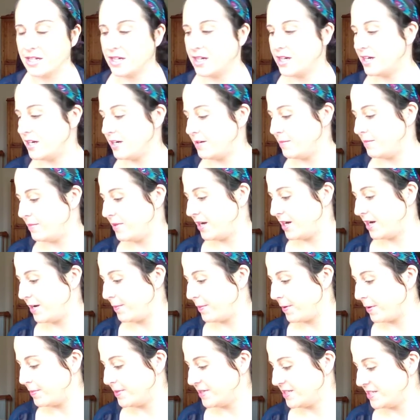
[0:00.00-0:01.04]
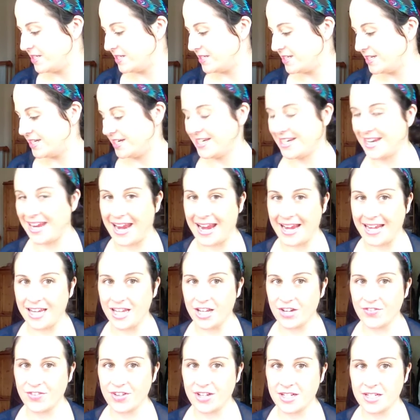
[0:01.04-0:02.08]
I probably didn't need any
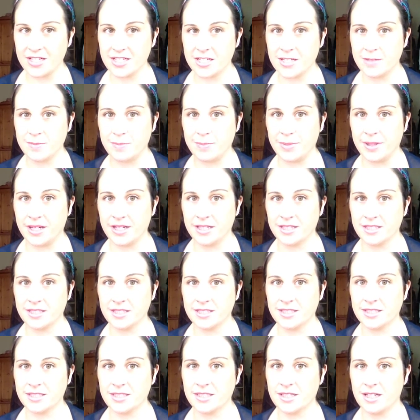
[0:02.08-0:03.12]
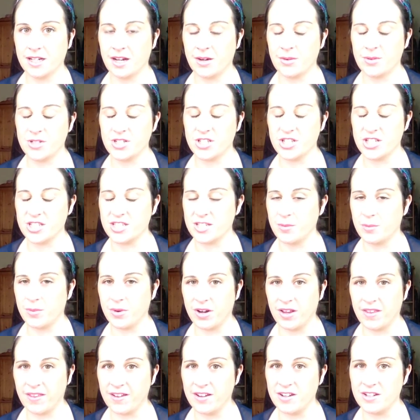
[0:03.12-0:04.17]
of it, but I was just in
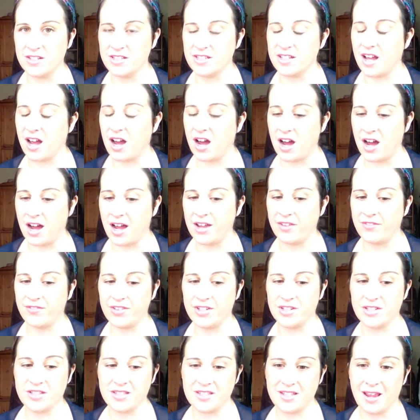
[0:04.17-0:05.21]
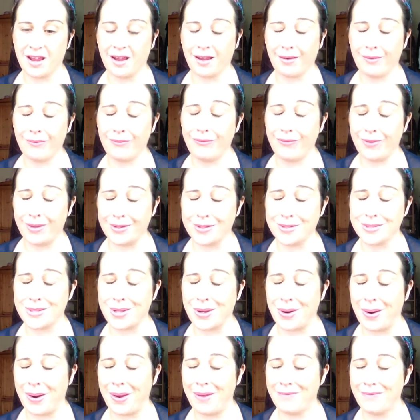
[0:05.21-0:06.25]
one of those I feel sick, feel
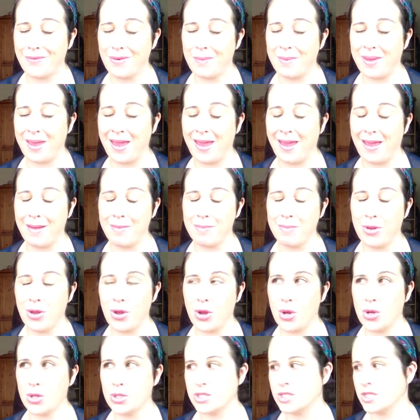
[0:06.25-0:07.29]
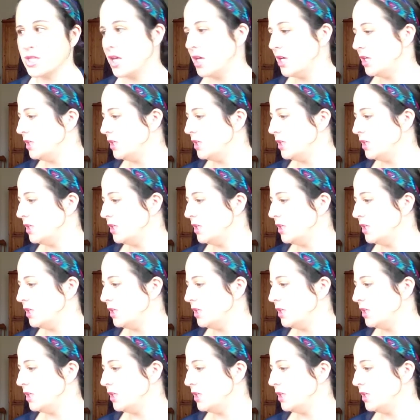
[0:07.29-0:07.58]
sorry for me moods.